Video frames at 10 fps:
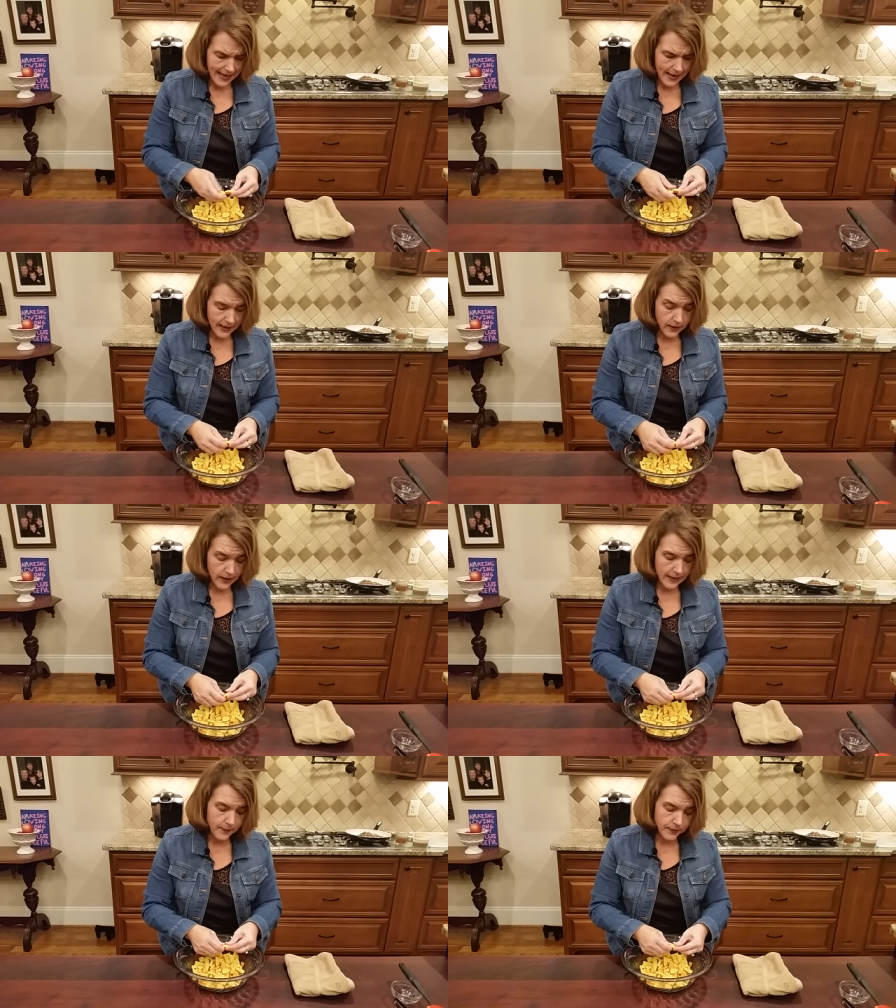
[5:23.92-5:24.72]
I,
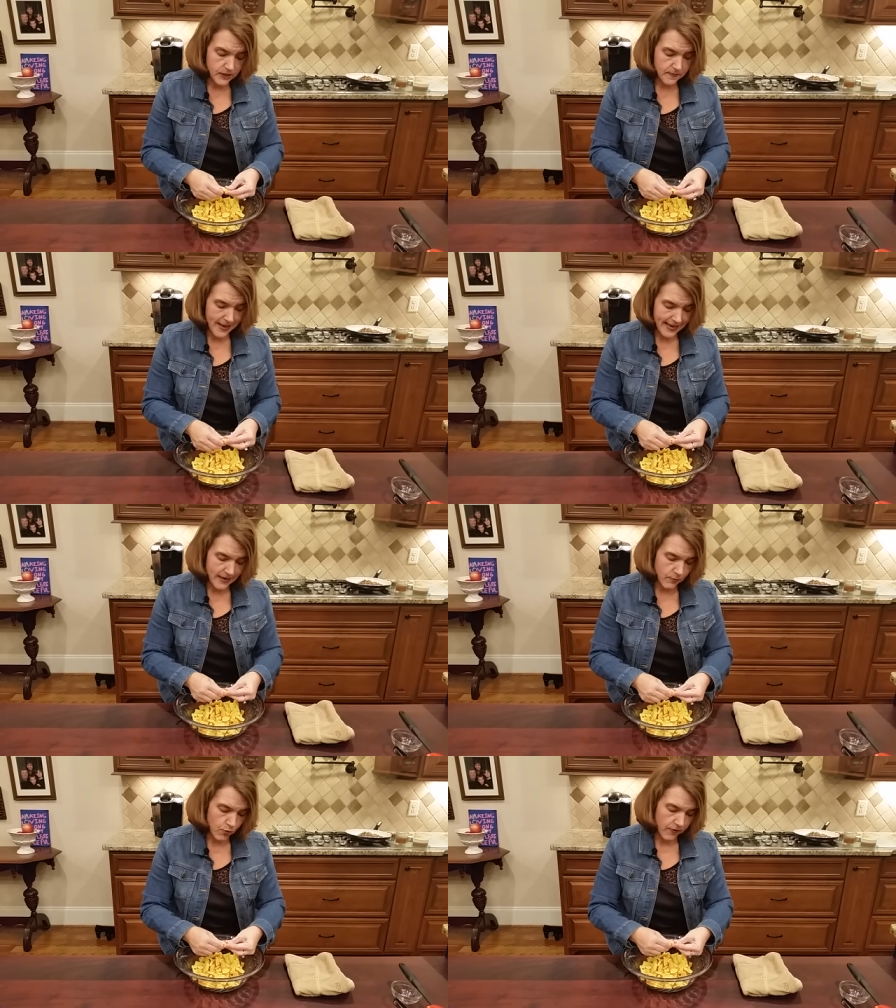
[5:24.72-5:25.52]
to
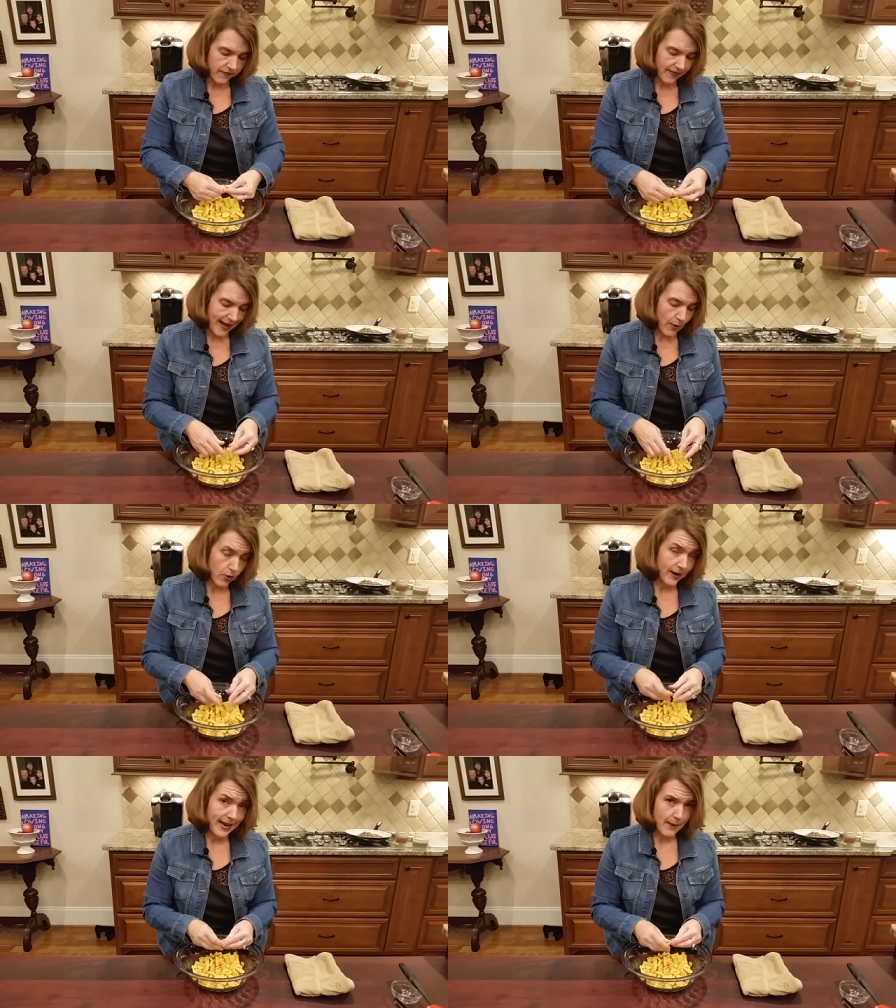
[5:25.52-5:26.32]
make it more
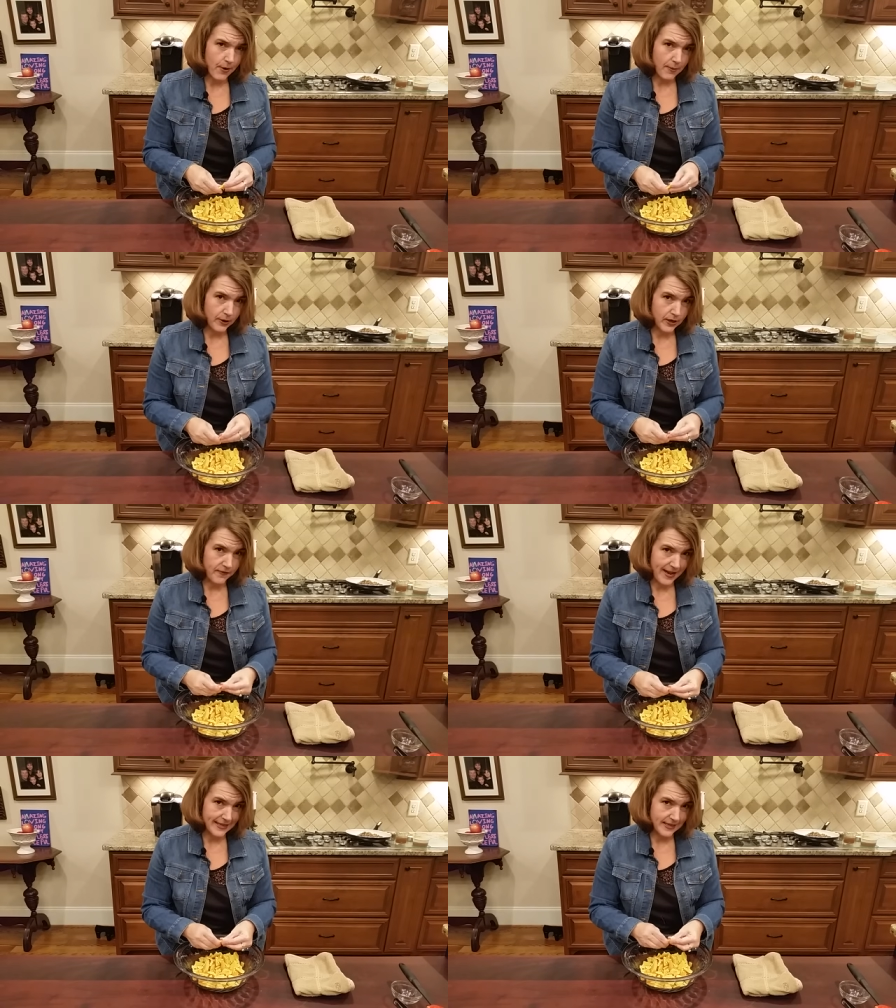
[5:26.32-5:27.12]
flowery, I probably could
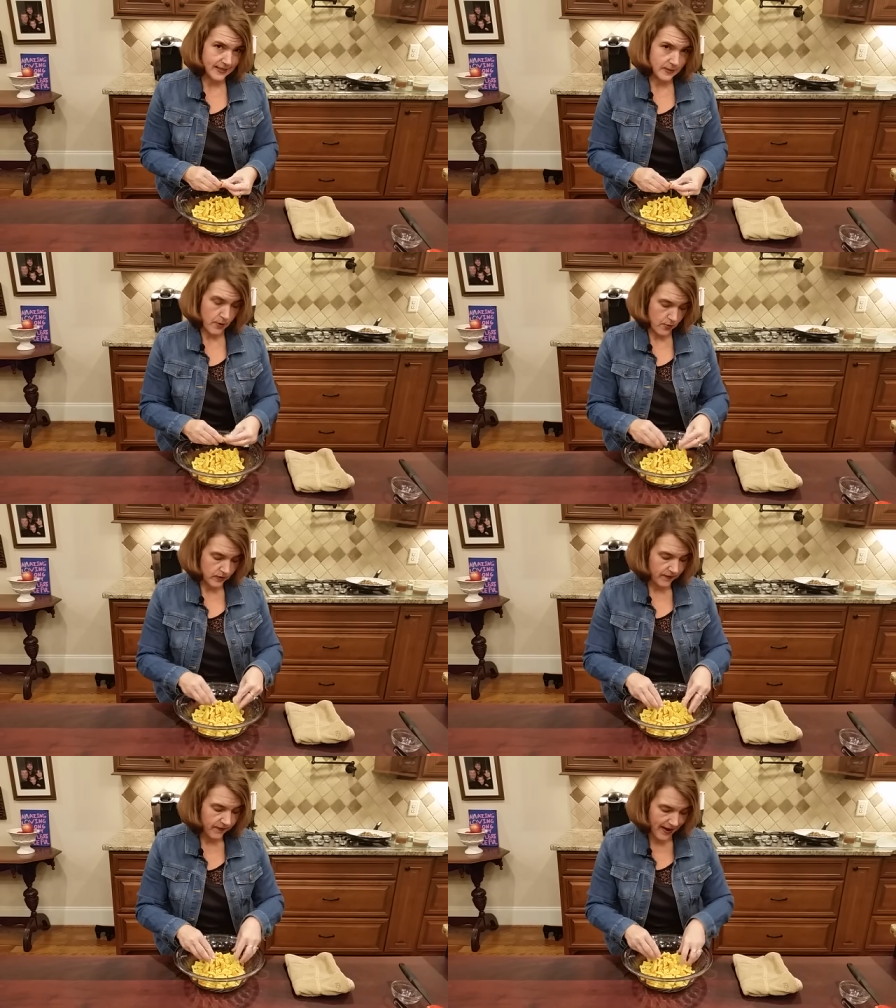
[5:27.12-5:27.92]
have added some
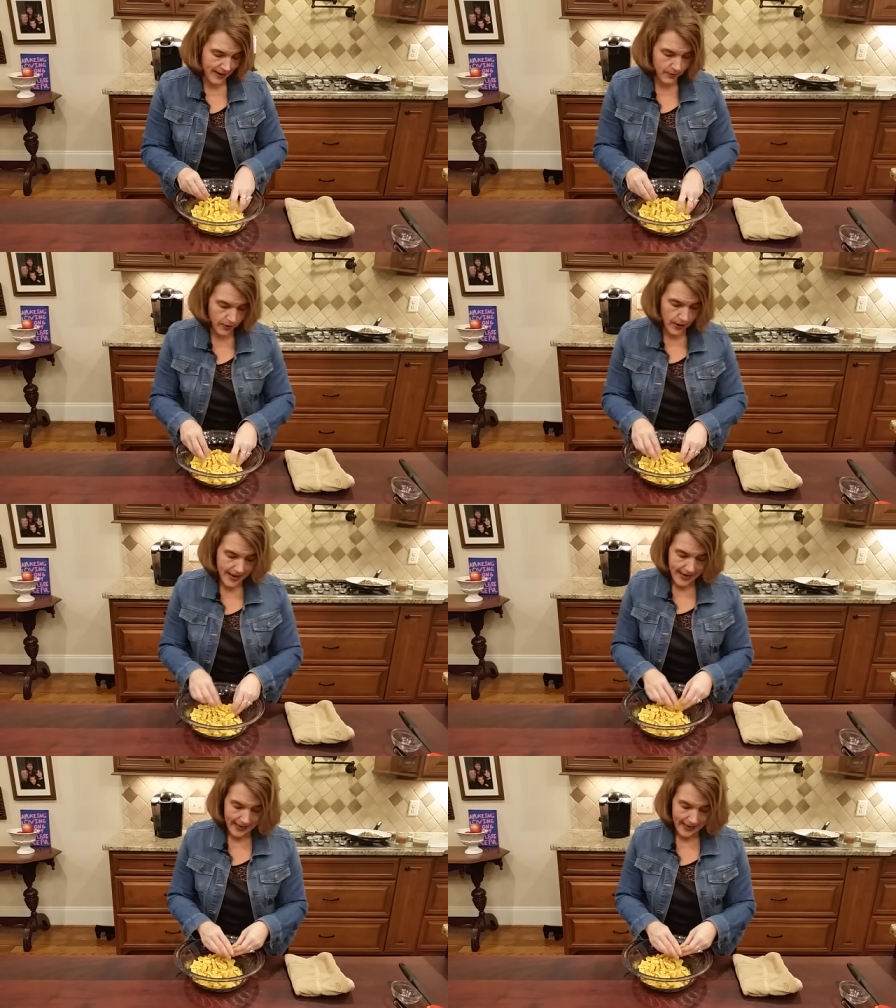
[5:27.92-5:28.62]
oat fiber.